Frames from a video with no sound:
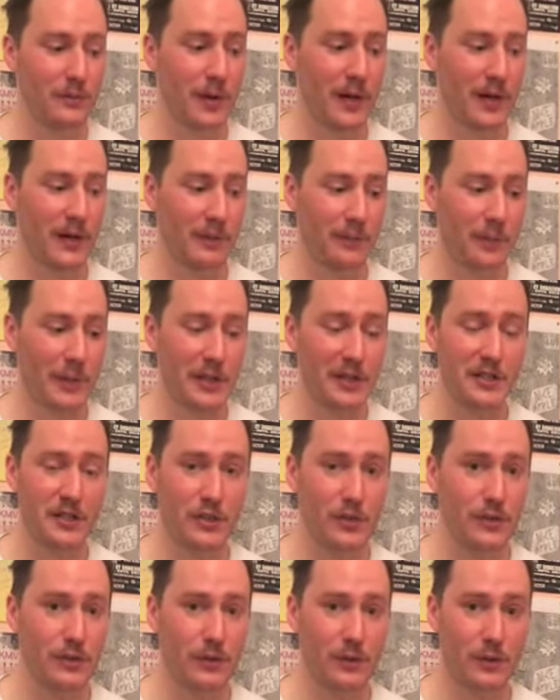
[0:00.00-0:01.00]
by
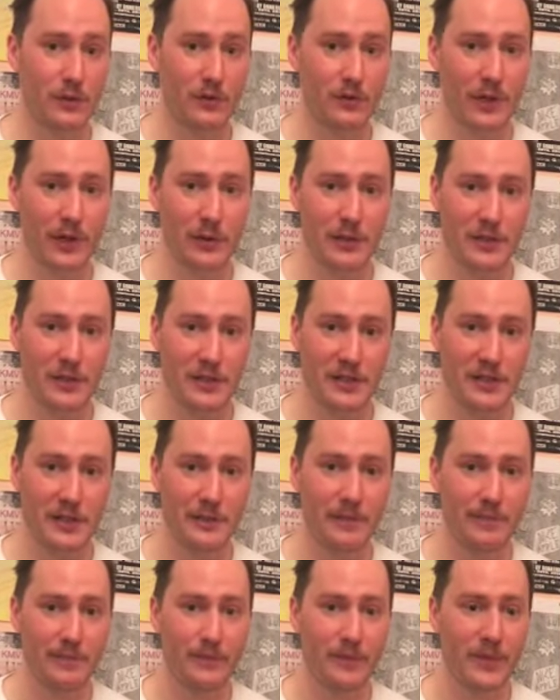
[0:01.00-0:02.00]
pitch or frequency